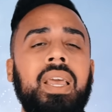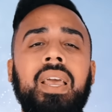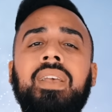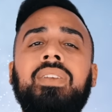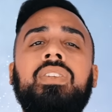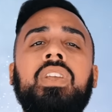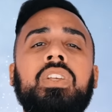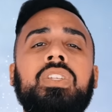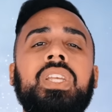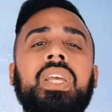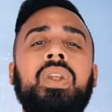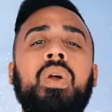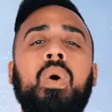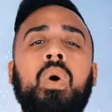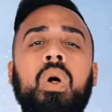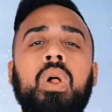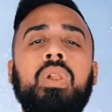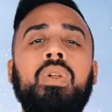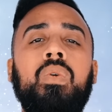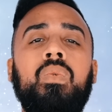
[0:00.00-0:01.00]
It's just an
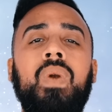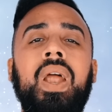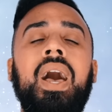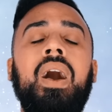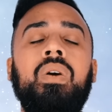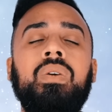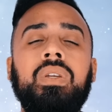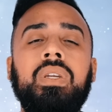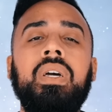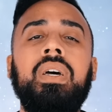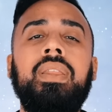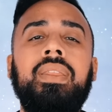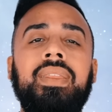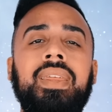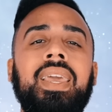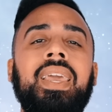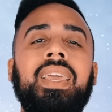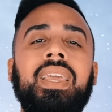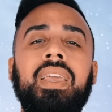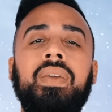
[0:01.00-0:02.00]
all-around good
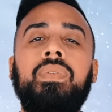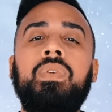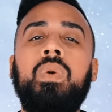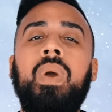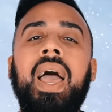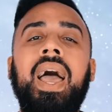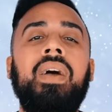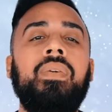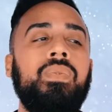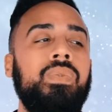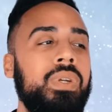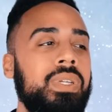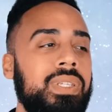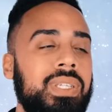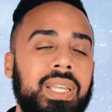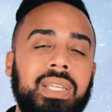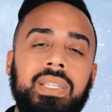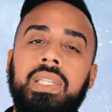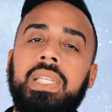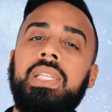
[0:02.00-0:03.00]
thing if you have
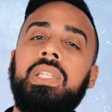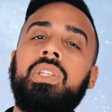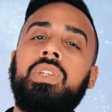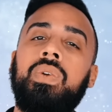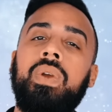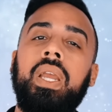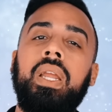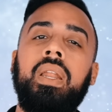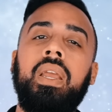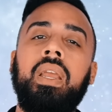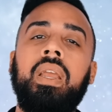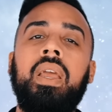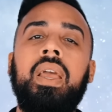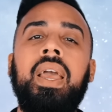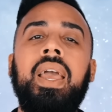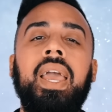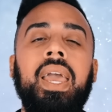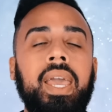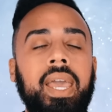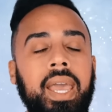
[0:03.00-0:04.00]
resistance training
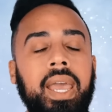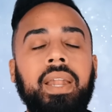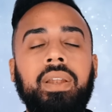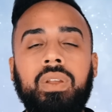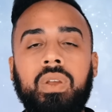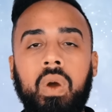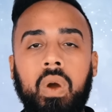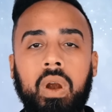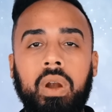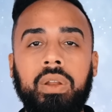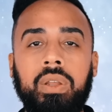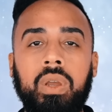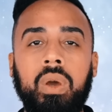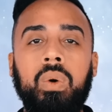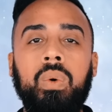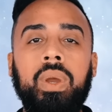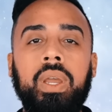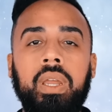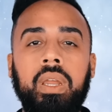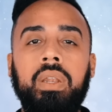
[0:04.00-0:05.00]
and
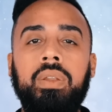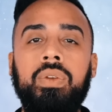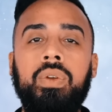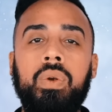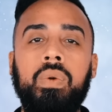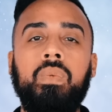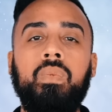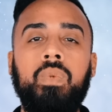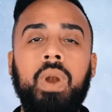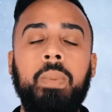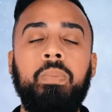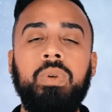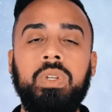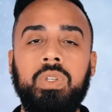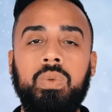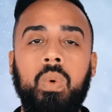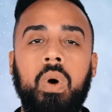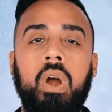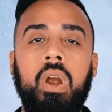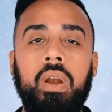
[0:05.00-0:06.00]
cardio in your
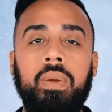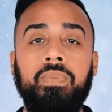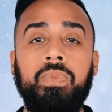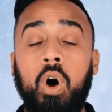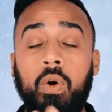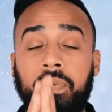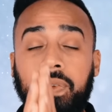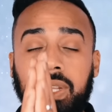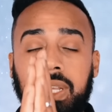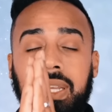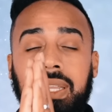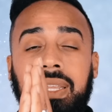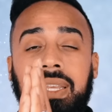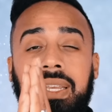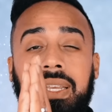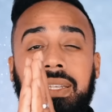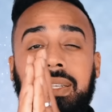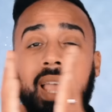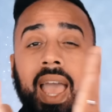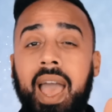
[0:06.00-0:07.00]
repertoire. Hopefully
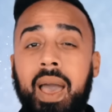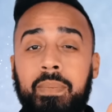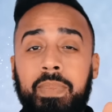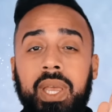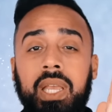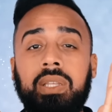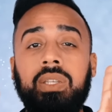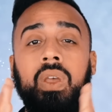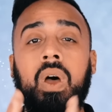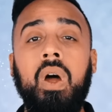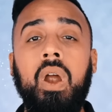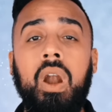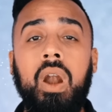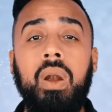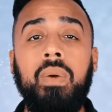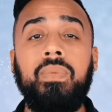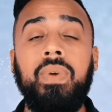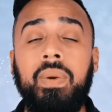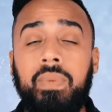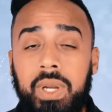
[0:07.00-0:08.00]
these habits
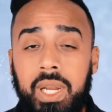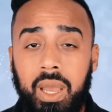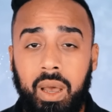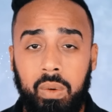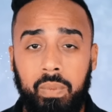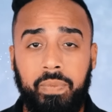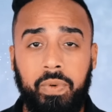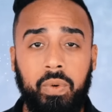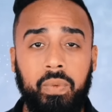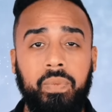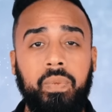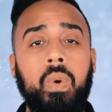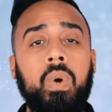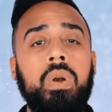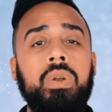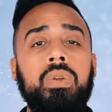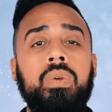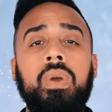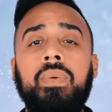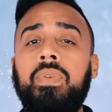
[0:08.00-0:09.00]
are very helpful
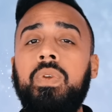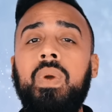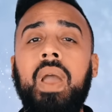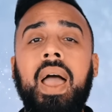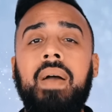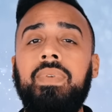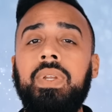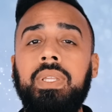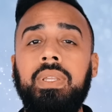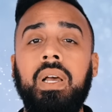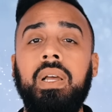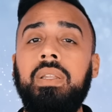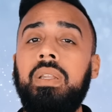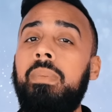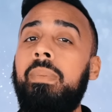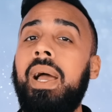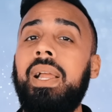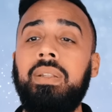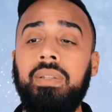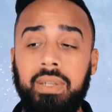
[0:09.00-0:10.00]
for you. If you haven't done
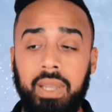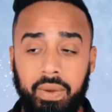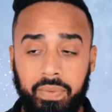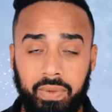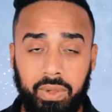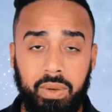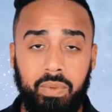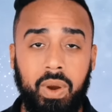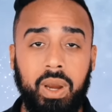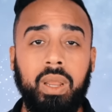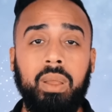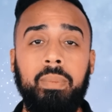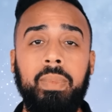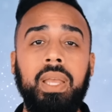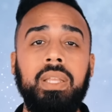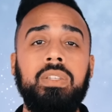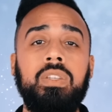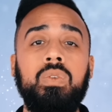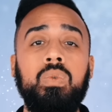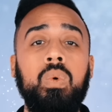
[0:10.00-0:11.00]
them, I definitely
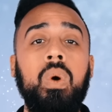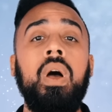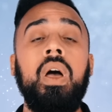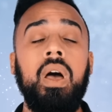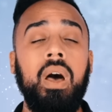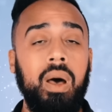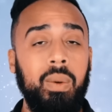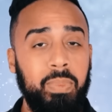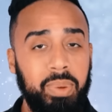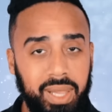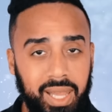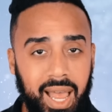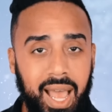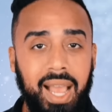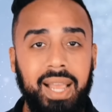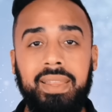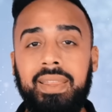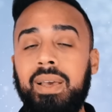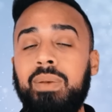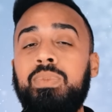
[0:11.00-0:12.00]
recommend to
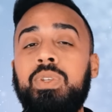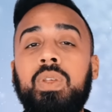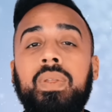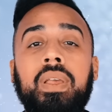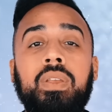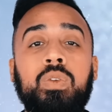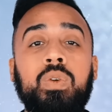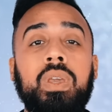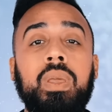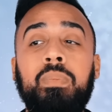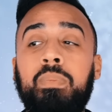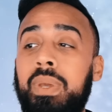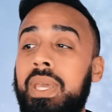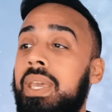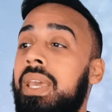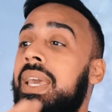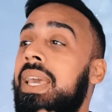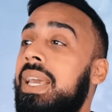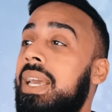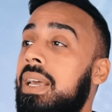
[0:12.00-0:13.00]
apply them so that you can
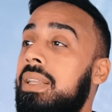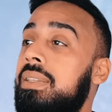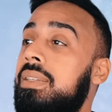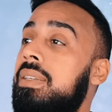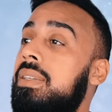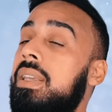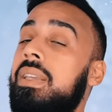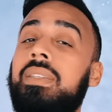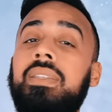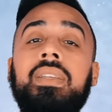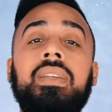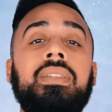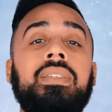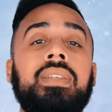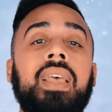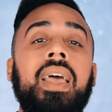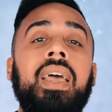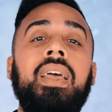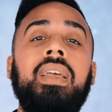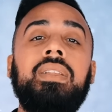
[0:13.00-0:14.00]
be
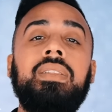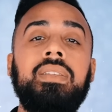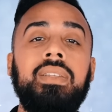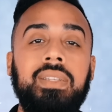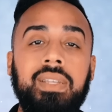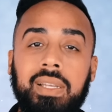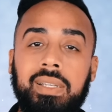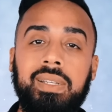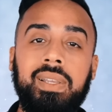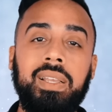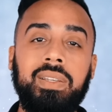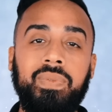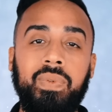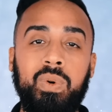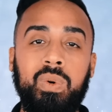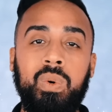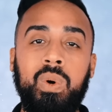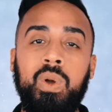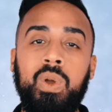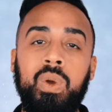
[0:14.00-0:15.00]
consistent and
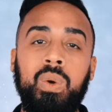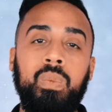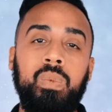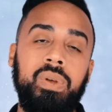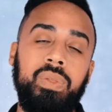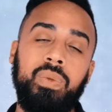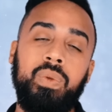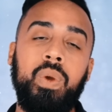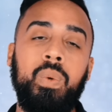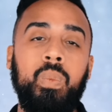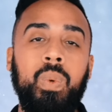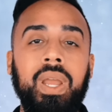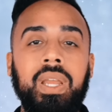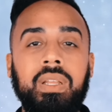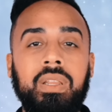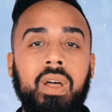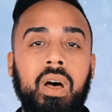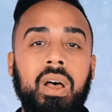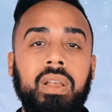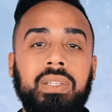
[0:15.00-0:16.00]
successful with your
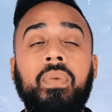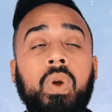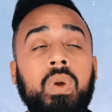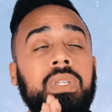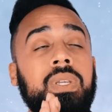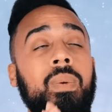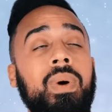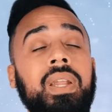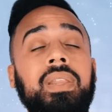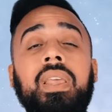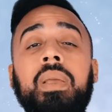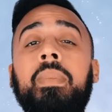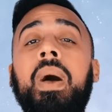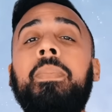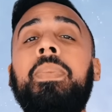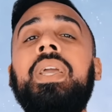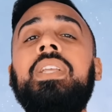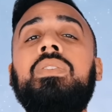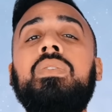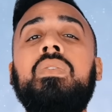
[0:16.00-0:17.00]
weight loss. Of course, I want to thank my
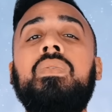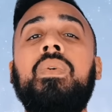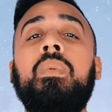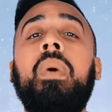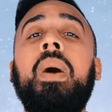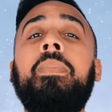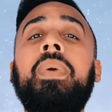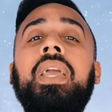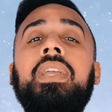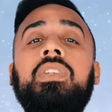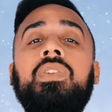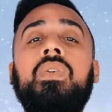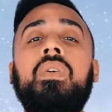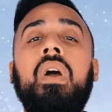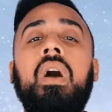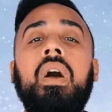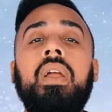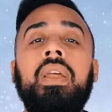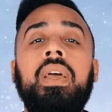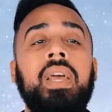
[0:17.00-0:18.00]
patrons for my
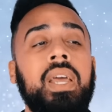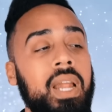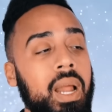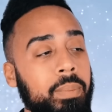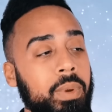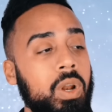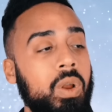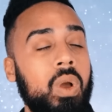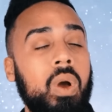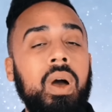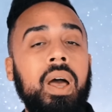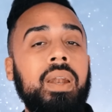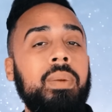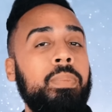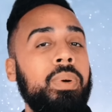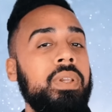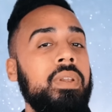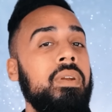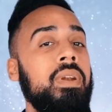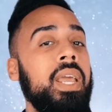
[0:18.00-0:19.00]
Patreon. I'm going to go ahead
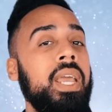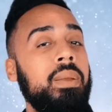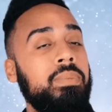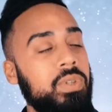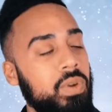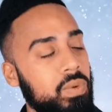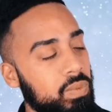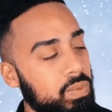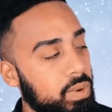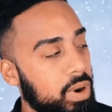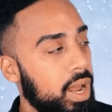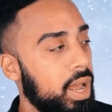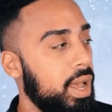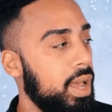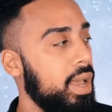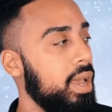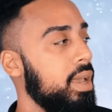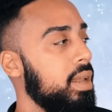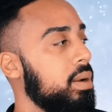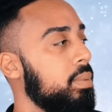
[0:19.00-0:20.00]
and put their names
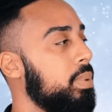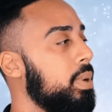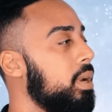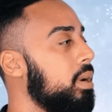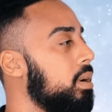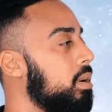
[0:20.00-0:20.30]
right up.